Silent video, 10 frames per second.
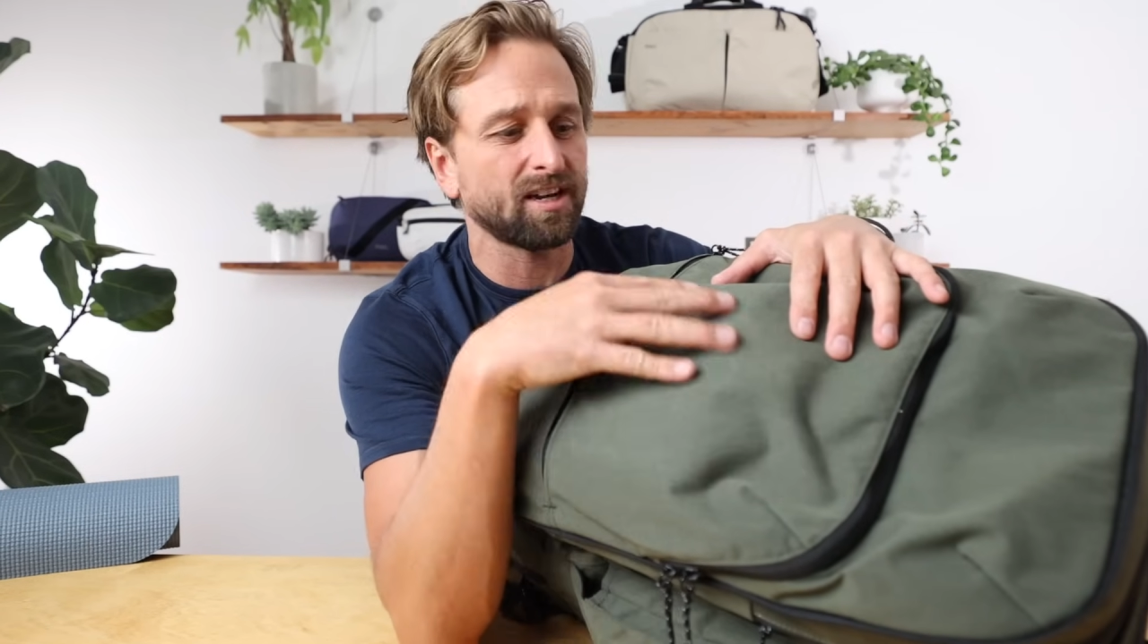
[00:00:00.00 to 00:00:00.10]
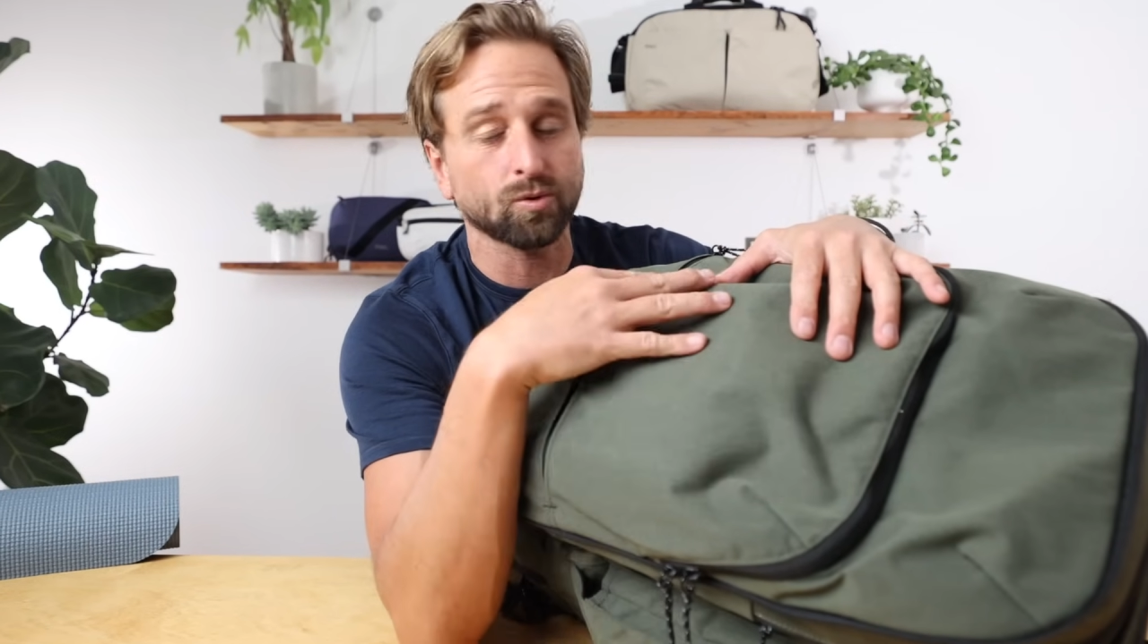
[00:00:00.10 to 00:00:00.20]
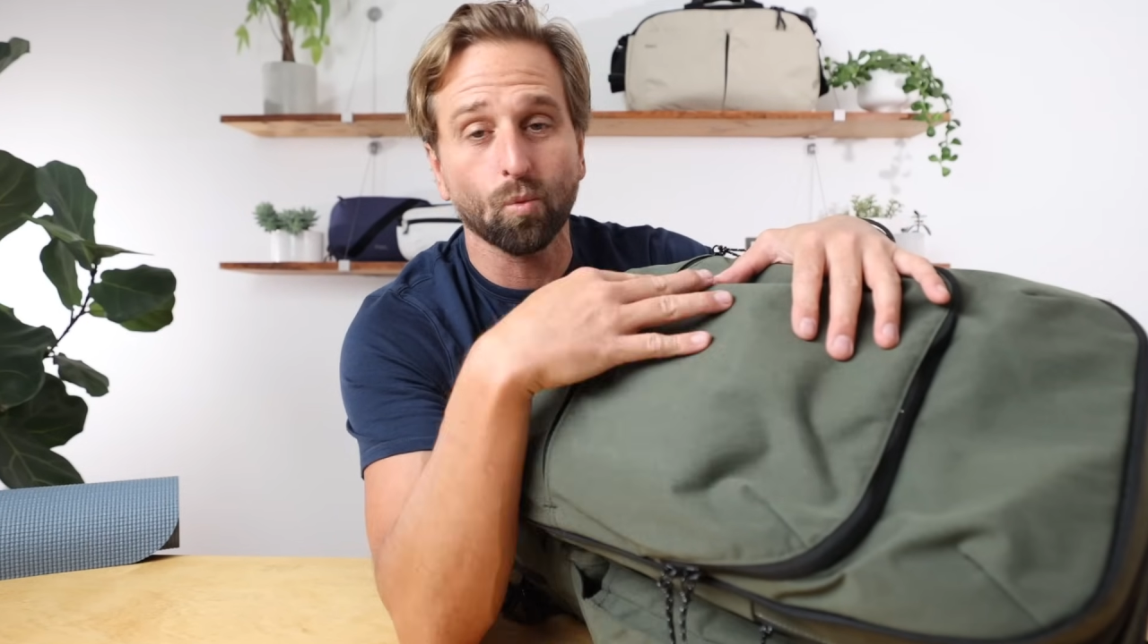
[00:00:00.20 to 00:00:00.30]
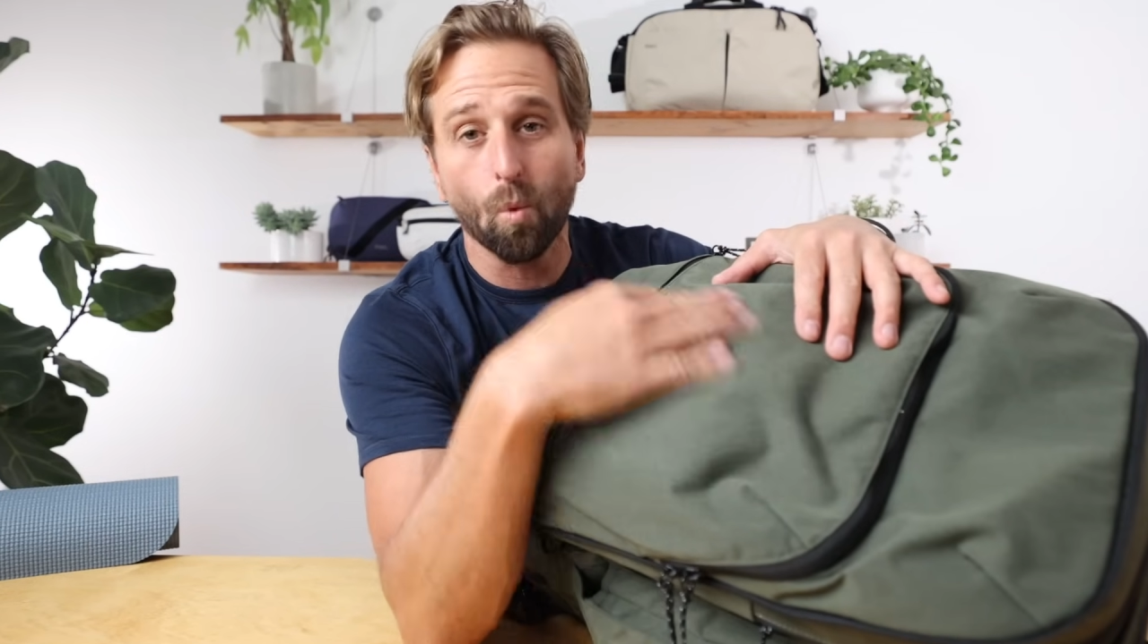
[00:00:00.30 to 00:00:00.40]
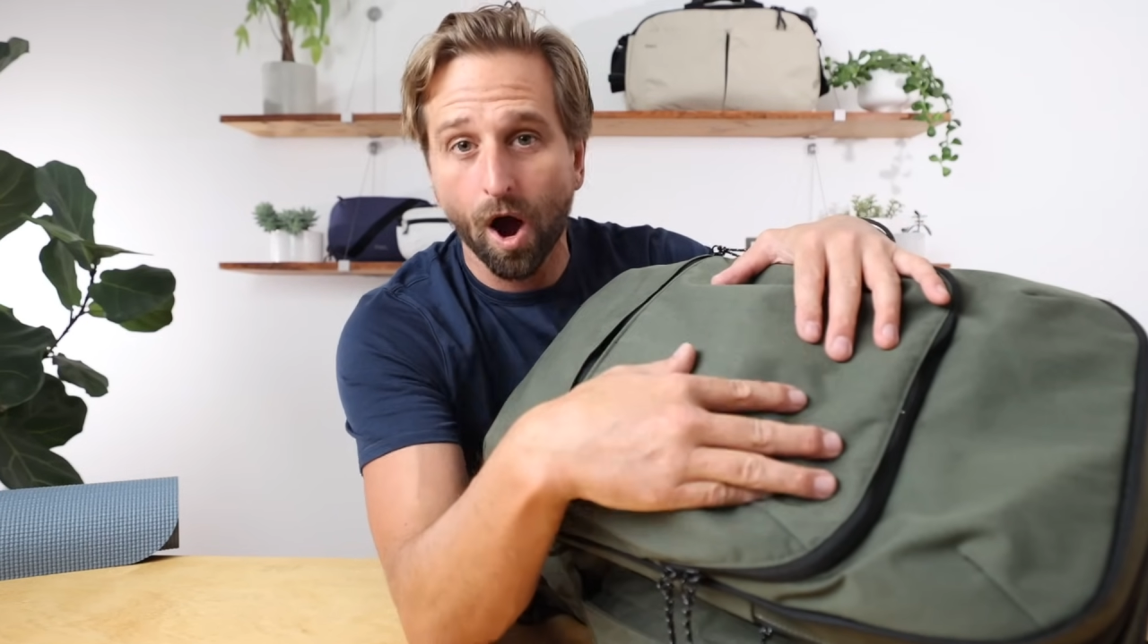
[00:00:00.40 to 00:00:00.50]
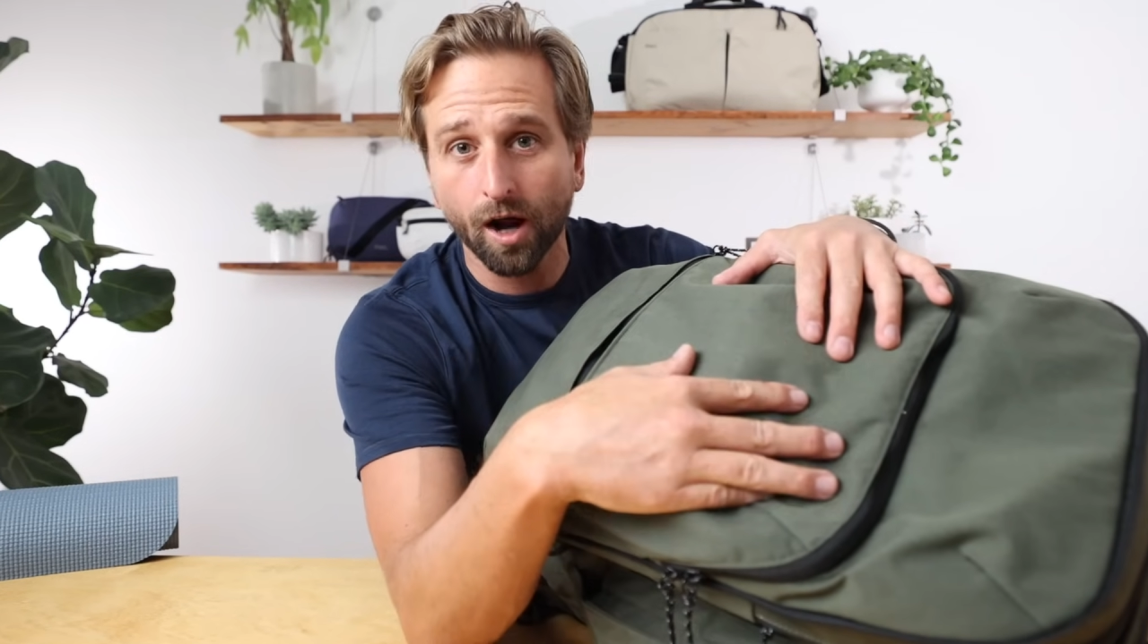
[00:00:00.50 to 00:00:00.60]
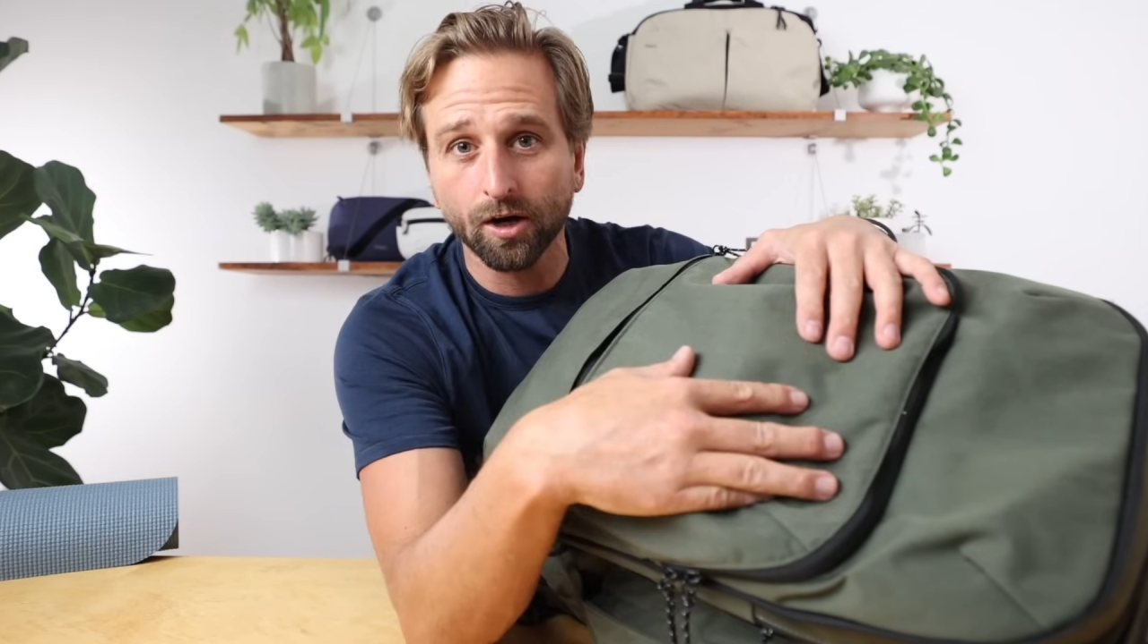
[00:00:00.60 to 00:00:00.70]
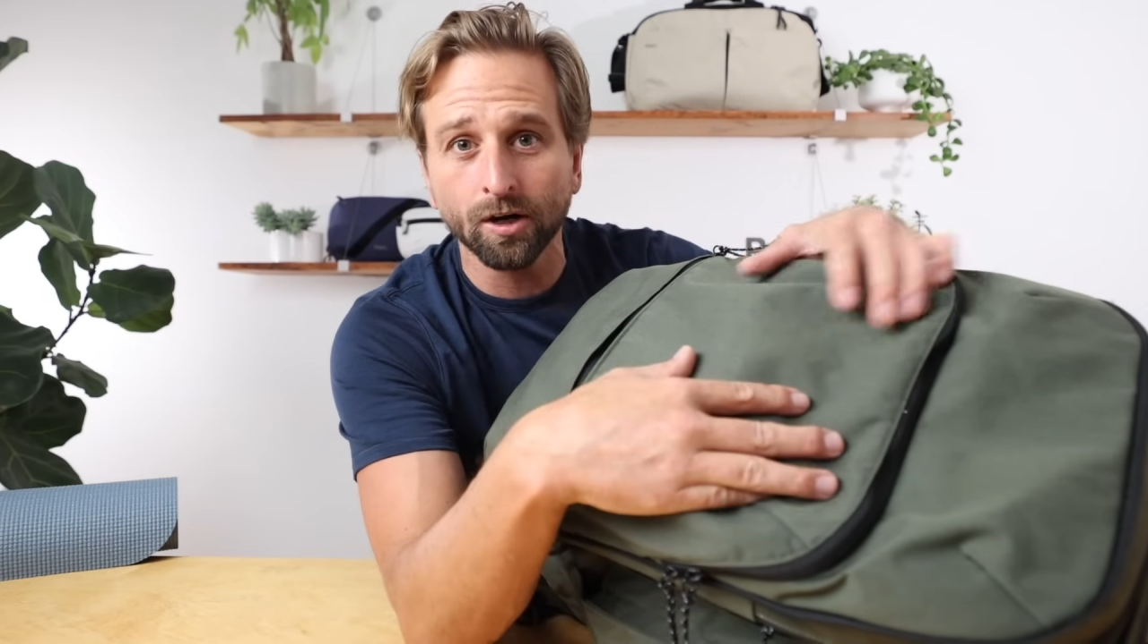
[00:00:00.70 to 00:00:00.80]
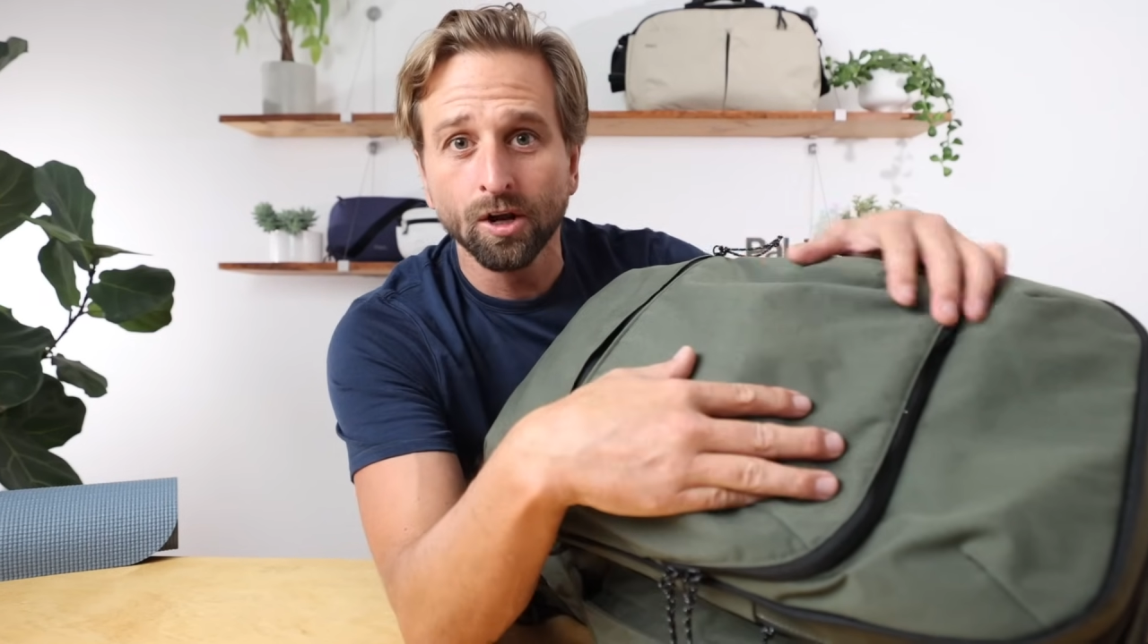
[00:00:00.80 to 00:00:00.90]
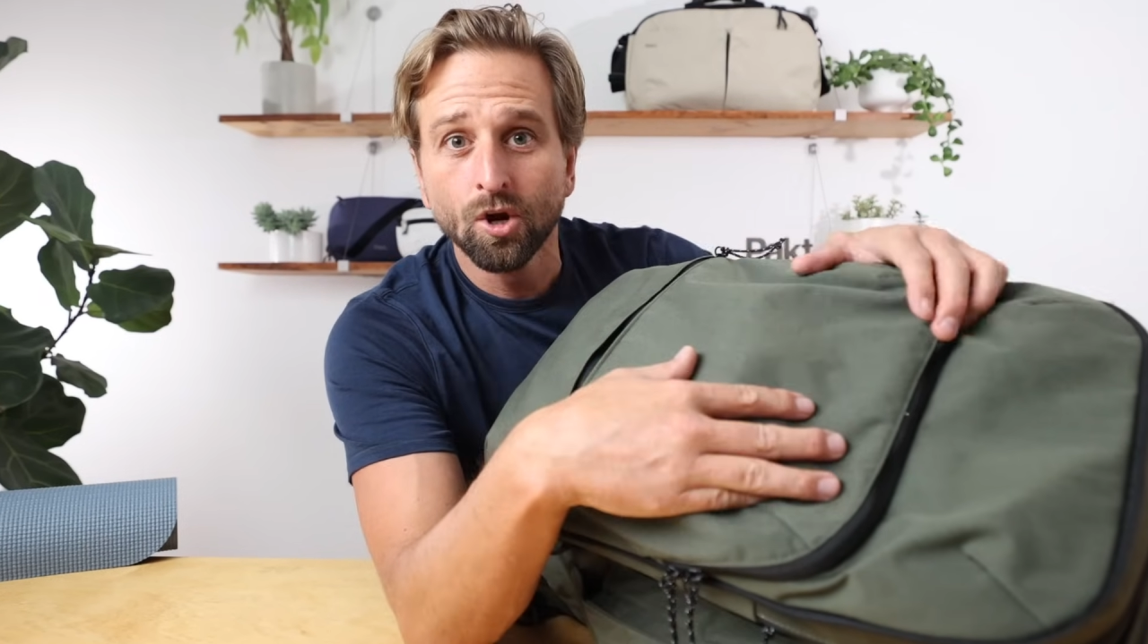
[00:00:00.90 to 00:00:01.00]
it's
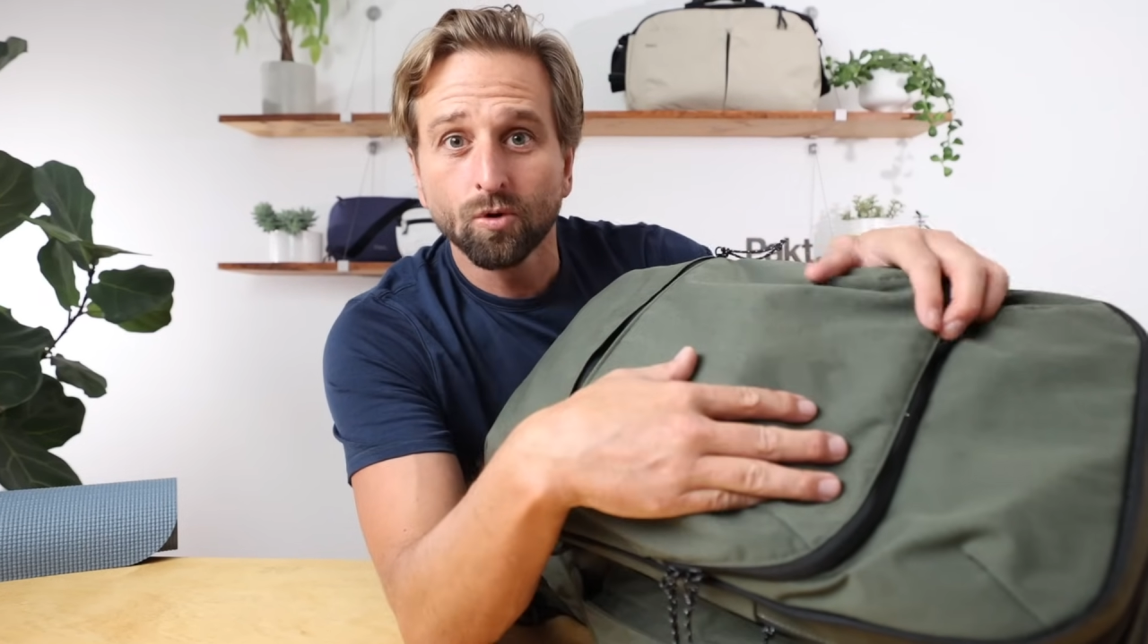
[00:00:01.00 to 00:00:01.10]
water